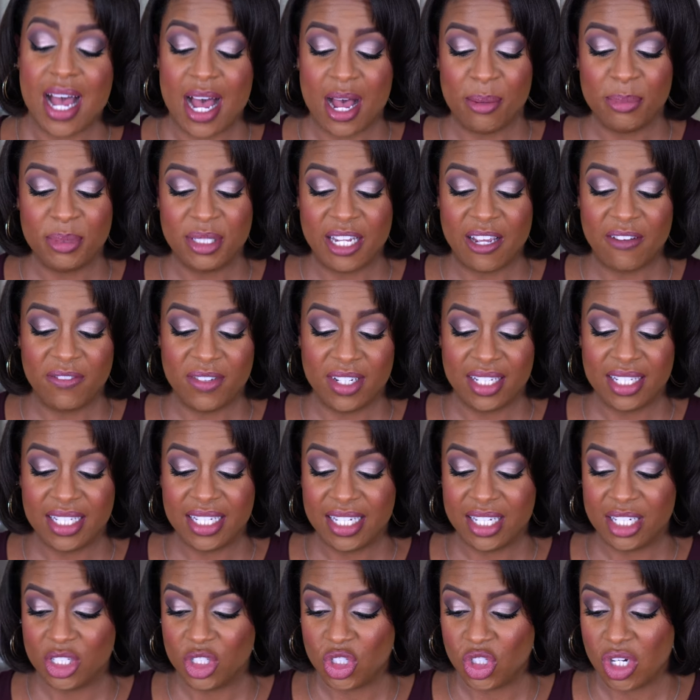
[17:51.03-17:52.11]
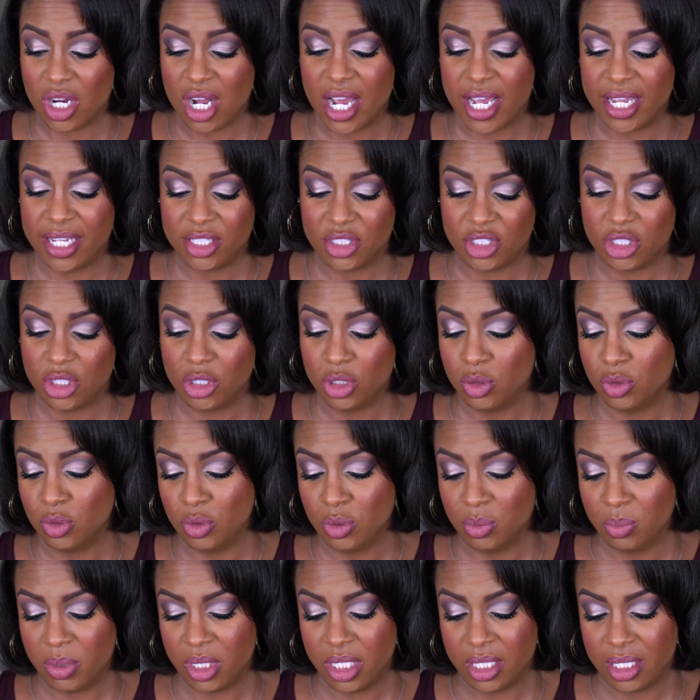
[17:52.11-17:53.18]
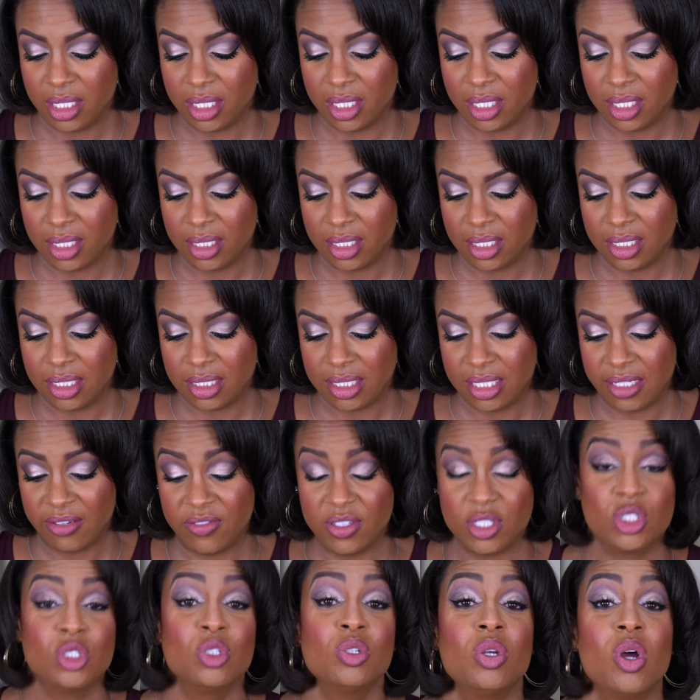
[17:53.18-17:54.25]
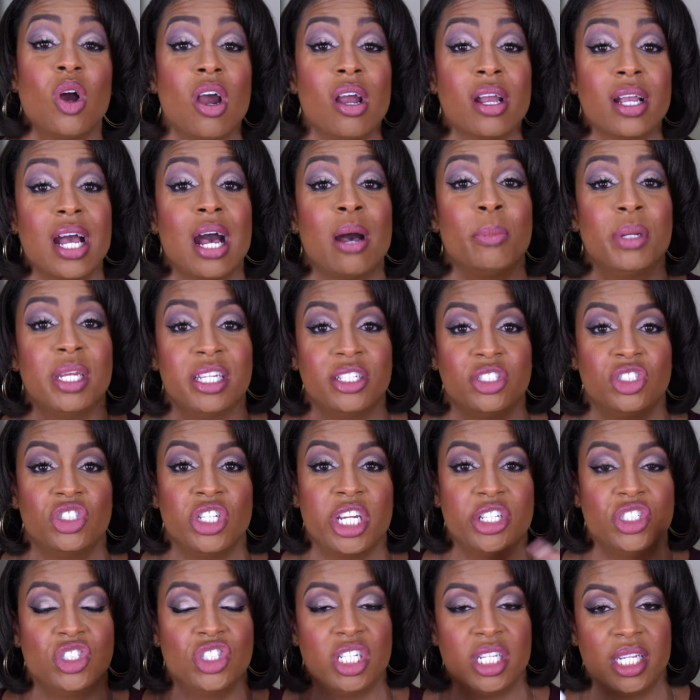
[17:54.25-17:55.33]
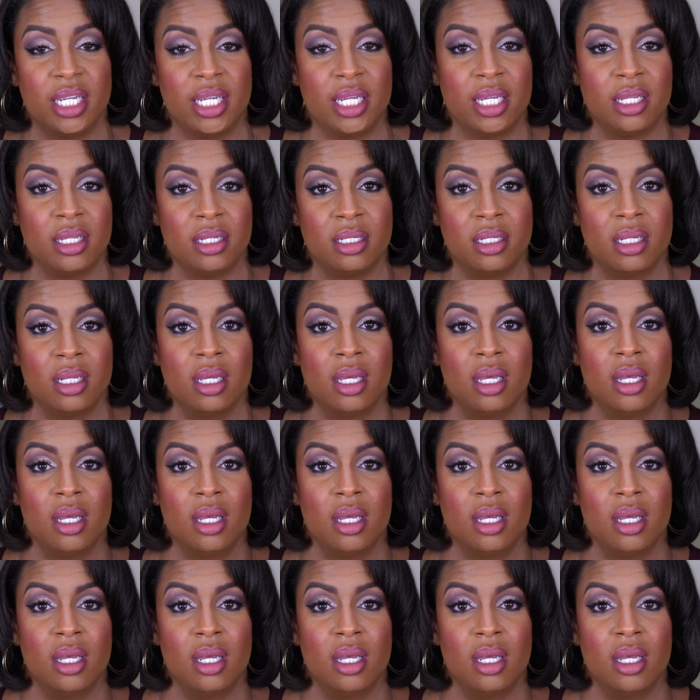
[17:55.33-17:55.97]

I'm definitely gonna try it soon because if it's too dark, I'm gonna exchange it and get